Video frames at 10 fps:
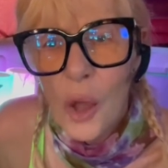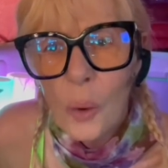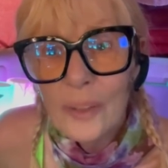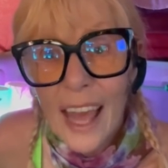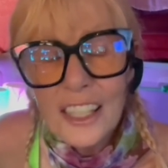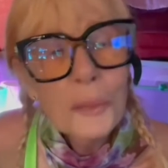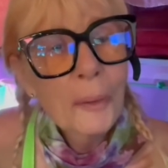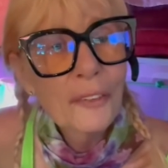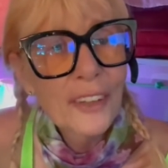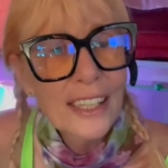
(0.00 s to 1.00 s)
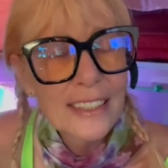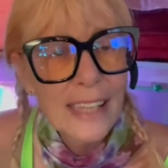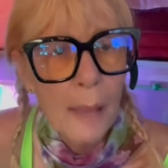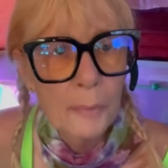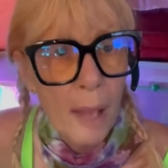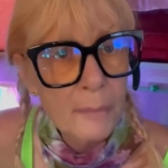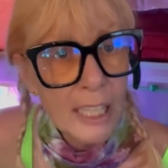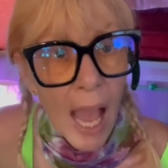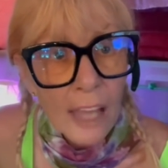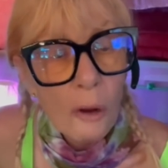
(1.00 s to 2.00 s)
well, that's a perfect example. I
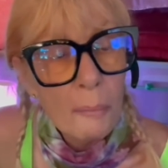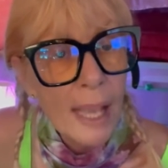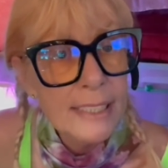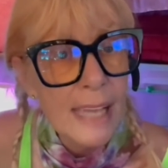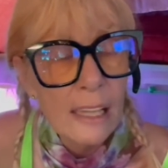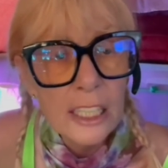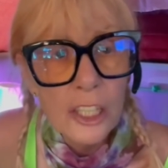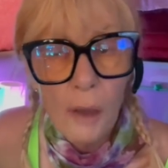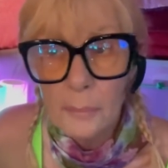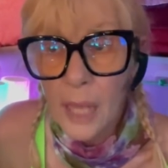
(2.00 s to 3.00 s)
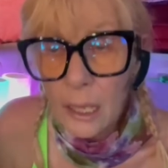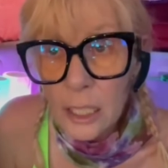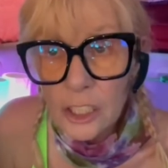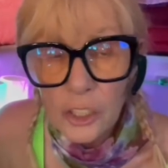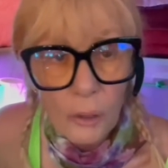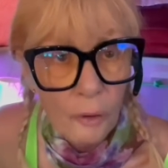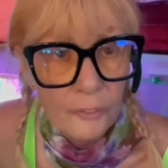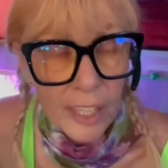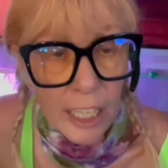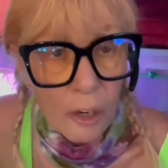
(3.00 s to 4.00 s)
mean, I don't mind telling you, I'm not going to do a whole
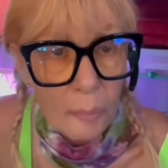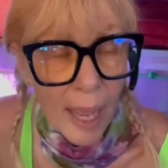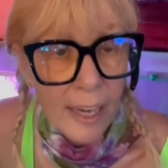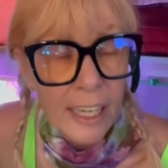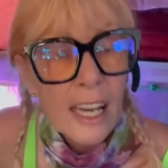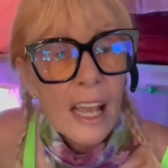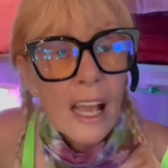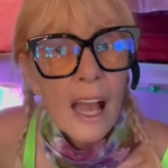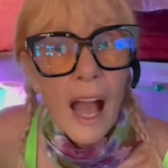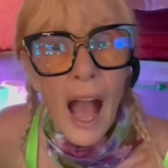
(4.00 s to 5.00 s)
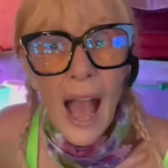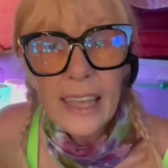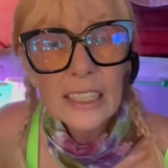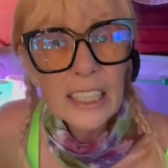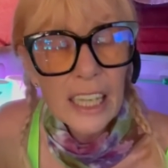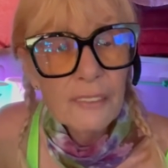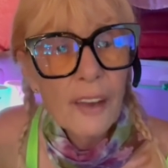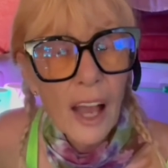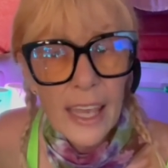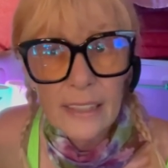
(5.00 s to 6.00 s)
video about it. I can leave
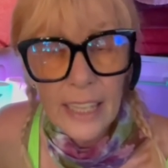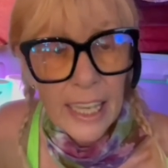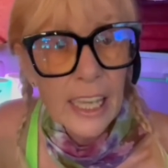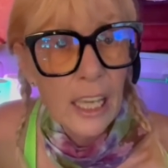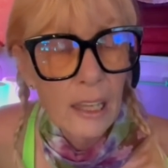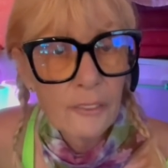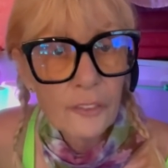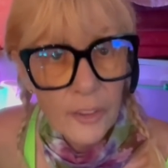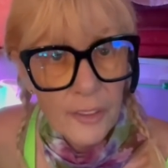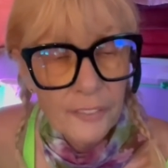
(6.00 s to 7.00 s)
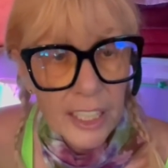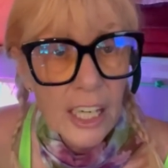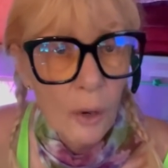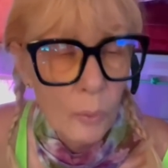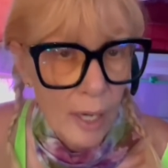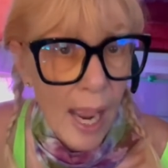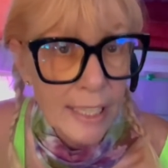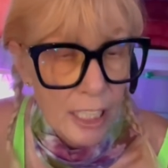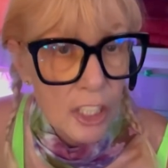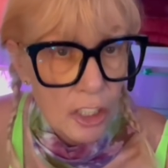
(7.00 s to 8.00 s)
a link for the video where I
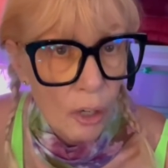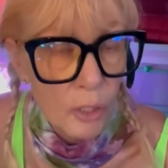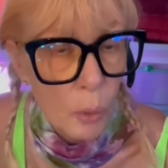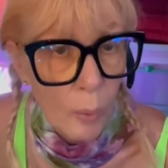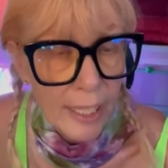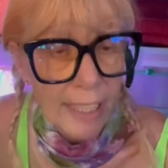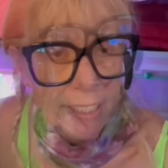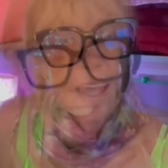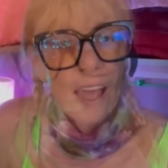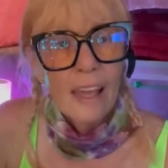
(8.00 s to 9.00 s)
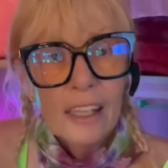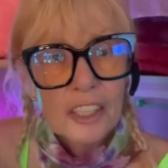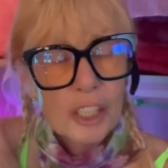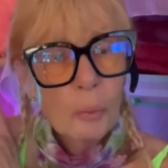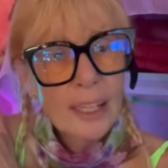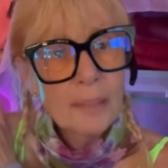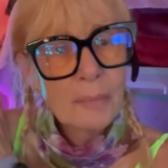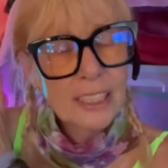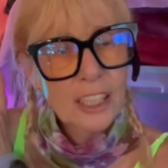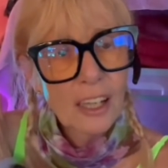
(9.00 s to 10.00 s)
did show you what I did. She wanted
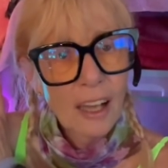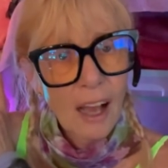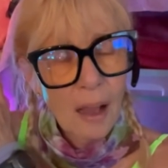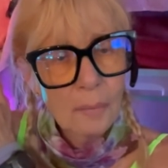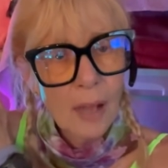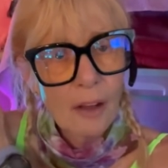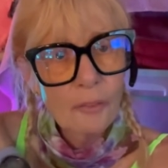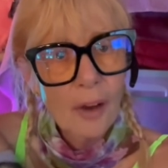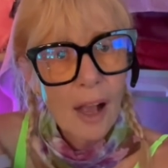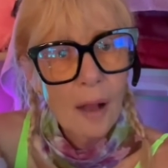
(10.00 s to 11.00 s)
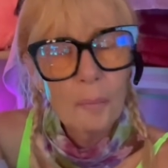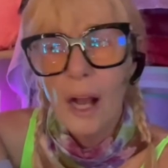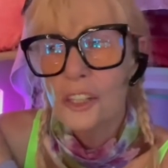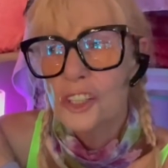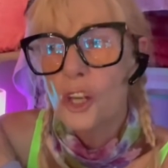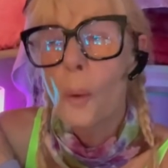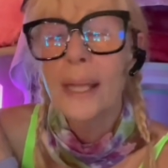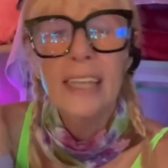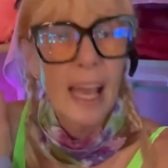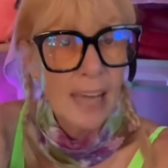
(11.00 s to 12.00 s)
me to um, show
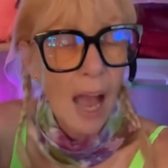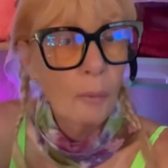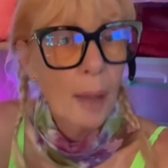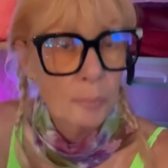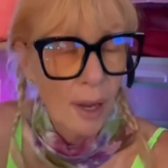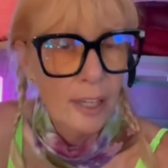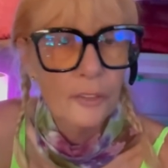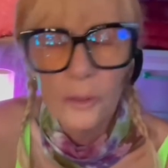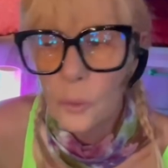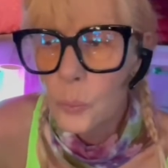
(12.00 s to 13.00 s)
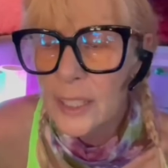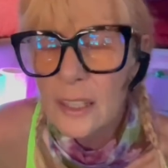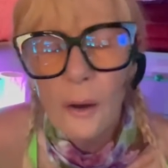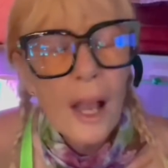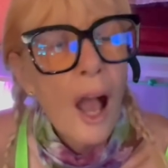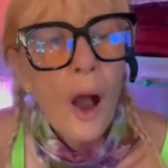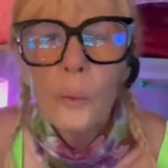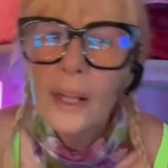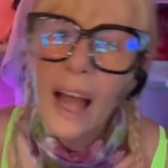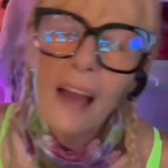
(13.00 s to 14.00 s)
again how I brought it through the window.
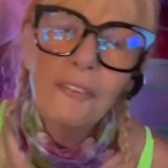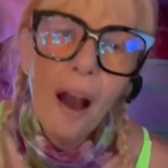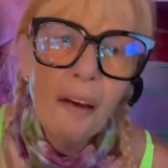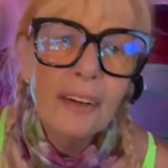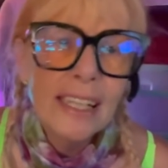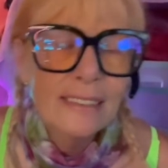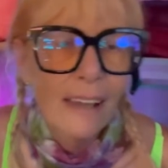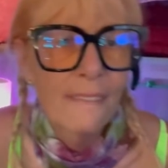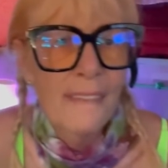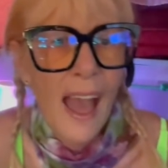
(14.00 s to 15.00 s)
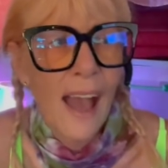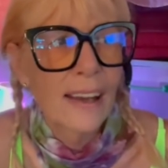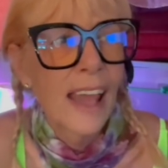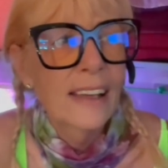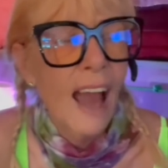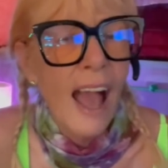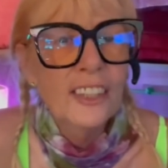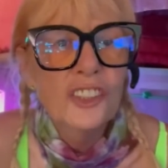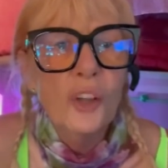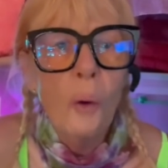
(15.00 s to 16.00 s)
Well, I've already done that and I
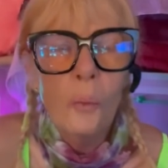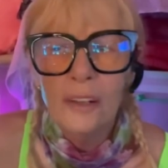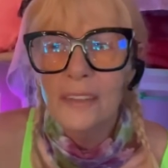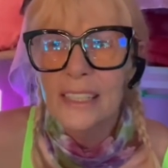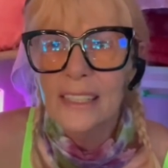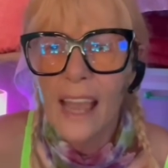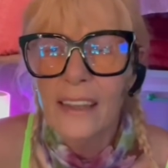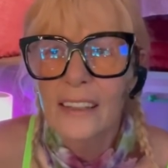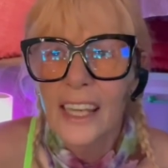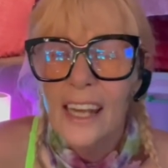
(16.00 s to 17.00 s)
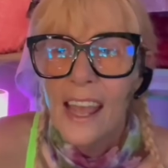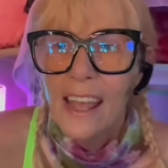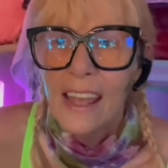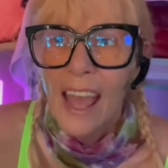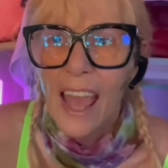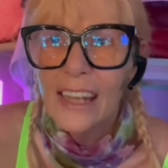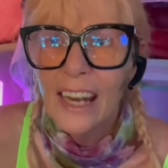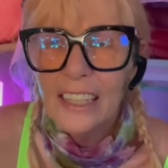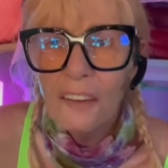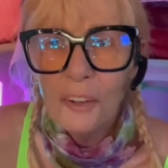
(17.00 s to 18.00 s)
don't want to recycle it. And
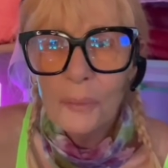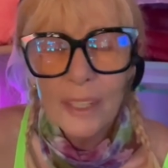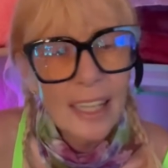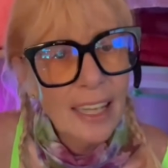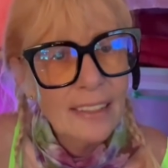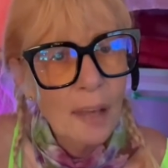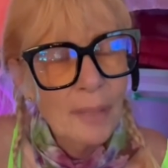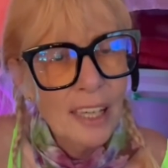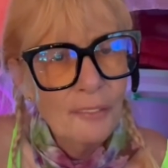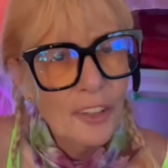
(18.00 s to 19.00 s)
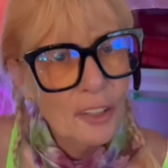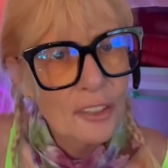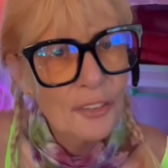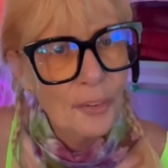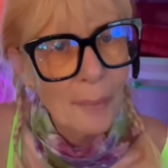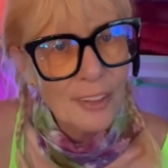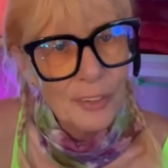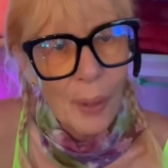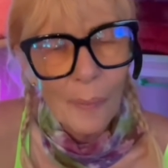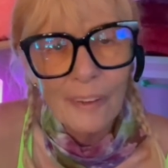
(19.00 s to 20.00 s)
I never really get that many views for my
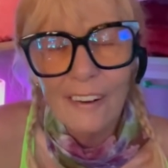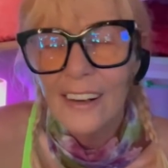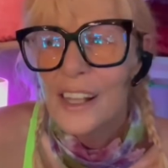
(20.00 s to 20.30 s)
solar.